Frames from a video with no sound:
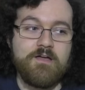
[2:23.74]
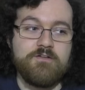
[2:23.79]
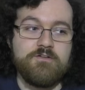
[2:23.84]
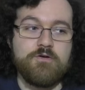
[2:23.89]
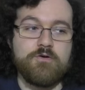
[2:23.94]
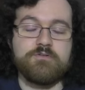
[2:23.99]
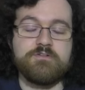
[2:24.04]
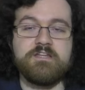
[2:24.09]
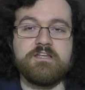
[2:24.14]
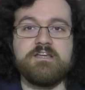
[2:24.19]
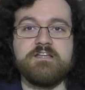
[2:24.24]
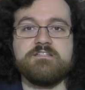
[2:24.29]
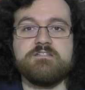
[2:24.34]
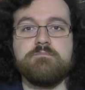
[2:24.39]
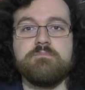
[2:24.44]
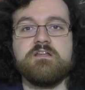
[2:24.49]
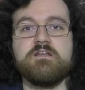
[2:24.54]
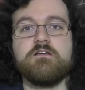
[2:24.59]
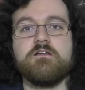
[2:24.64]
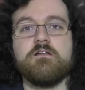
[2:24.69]
don't think it's a
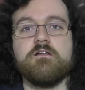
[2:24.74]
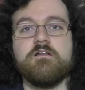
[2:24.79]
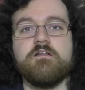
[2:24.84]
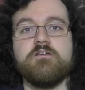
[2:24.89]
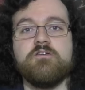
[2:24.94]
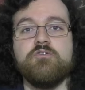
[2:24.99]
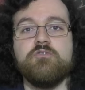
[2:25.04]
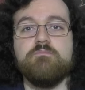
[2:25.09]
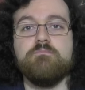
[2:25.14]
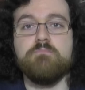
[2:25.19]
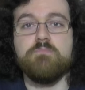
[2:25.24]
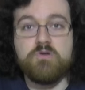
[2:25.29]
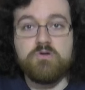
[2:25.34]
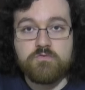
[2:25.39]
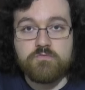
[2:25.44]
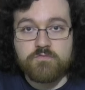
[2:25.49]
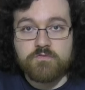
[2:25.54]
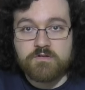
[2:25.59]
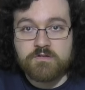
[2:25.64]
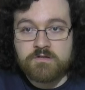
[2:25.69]
particularly good
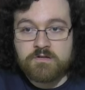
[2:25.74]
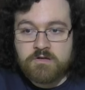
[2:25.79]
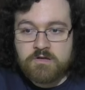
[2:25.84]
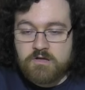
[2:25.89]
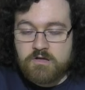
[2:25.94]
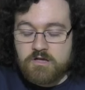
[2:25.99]
movie,